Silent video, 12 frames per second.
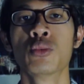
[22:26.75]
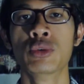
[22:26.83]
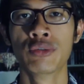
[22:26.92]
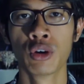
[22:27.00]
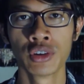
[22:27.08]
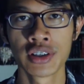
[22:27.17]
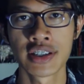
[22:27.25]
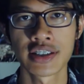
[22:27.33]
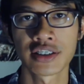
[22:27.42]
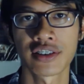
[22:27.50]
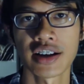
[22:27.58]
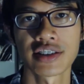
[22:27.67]
We've only
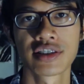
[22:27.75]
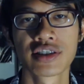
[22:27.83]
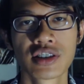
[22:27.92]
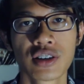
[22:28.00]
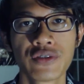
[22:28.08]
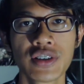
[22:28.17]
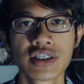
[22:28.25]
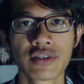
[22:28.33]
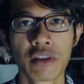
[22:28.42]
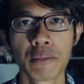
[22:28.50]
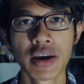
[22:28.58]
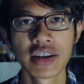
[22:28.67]
just scratched the surface
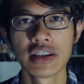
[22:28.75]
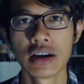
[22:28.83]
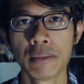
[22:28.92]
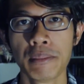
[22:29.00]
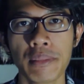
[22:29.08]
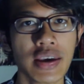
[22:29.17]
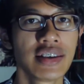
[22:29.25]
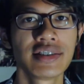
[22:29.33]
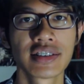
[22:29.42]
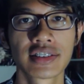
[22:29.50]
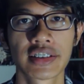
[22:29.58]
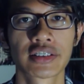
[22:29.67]
of the many
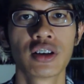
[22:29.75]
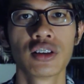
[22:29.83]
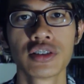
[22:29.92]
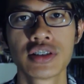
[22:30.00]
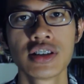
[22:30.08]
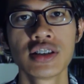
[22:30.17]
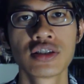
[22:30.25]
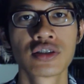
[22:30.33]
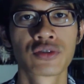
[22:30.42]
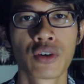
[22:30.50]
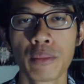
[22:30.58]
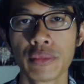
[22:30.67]
amazing
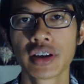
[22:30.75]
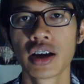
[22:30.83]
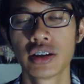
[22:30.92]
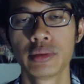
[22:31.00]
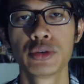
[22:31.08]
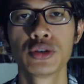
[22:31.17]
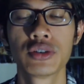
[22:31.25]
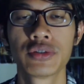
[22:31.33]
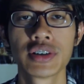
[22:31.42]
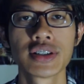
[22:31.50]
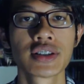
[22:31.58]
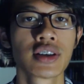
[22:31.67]
technologies from the Gundam
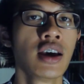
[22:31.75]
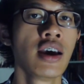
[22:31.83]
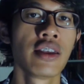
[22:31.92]
universe.